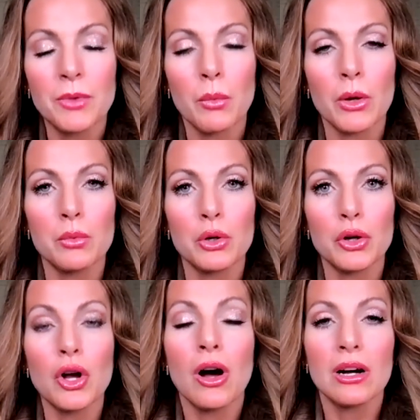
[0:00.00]
we
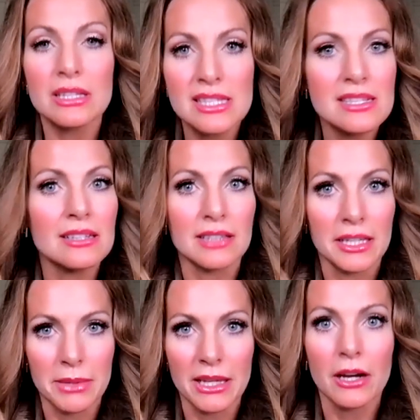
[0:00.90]
will constantly
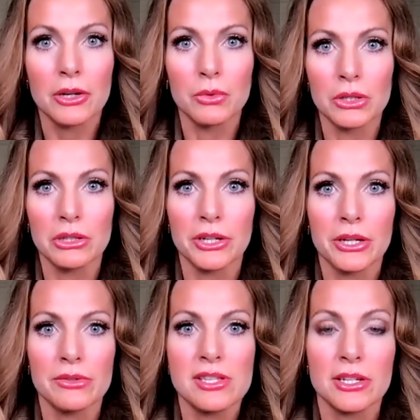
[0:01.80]
be on a roller
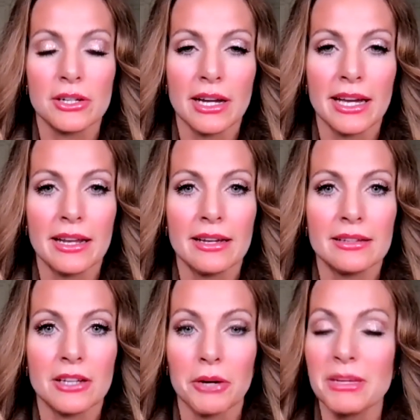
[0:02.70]
coaster,
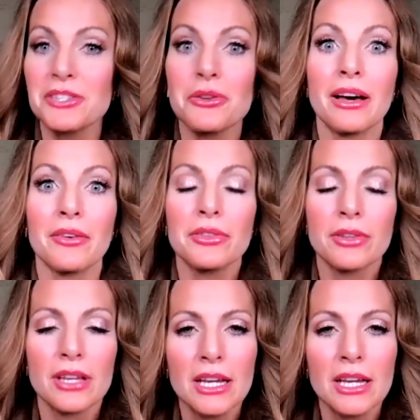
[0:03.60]
and our mental health